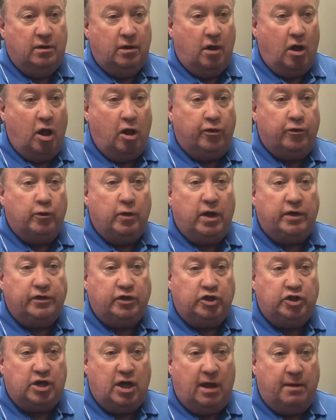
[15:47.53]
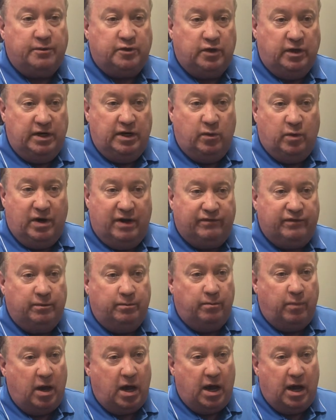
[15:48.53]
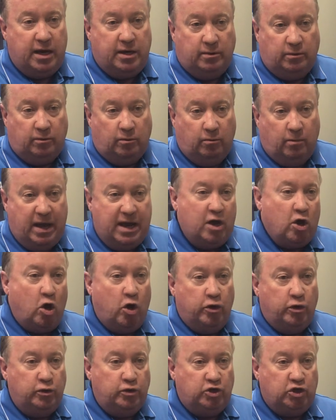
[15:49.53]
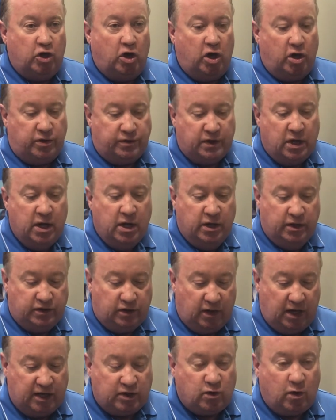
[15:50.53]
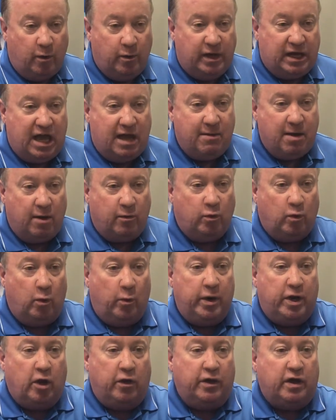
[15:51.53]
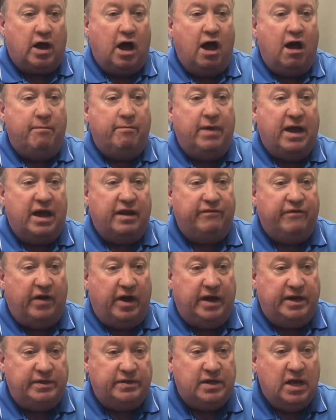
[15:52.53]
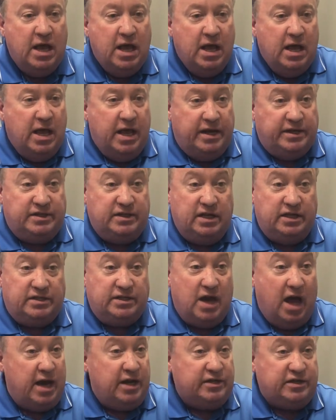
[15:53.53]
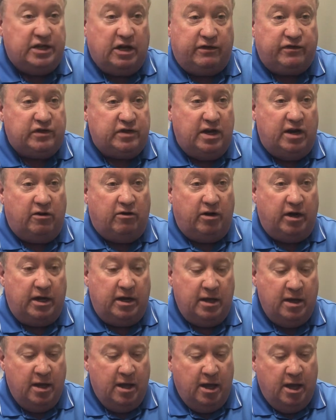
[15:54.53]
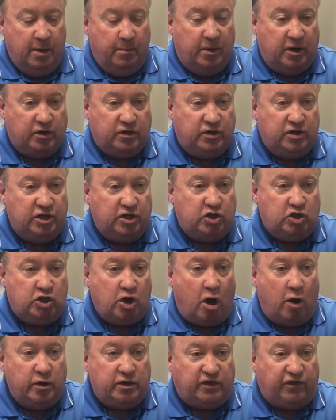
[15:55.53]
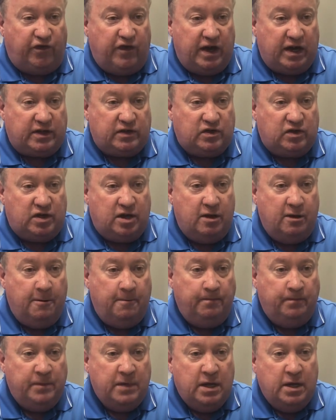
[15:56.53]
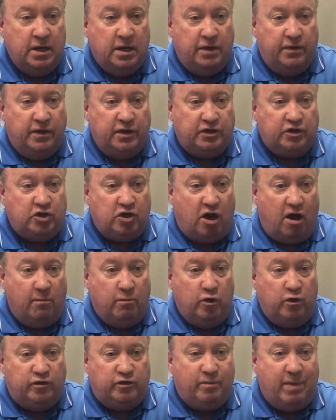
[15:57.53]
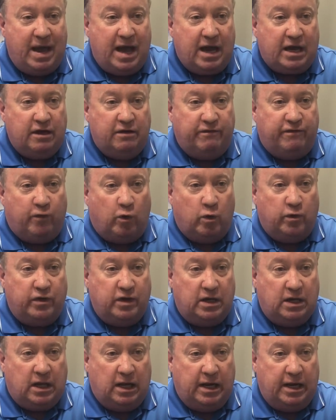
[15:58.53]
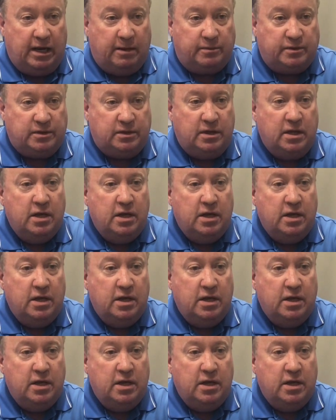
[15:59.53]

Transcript: all throughout the shop, so they didn't want to have to buy and make all new jaws. So that's why we came out with what we call the compact vise. It's not a self-centering because this jaw is fixed. This jaw moves back and forth in clamps.